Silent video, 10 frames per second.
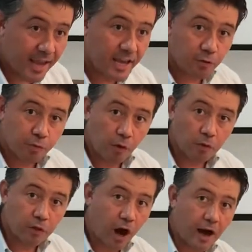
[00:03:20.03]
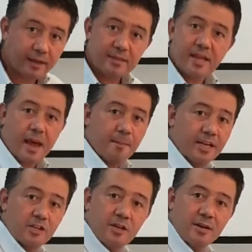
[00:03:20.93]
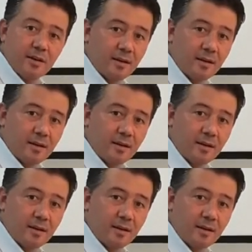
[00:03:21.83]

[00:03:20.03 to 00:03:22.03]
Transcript: it will not damage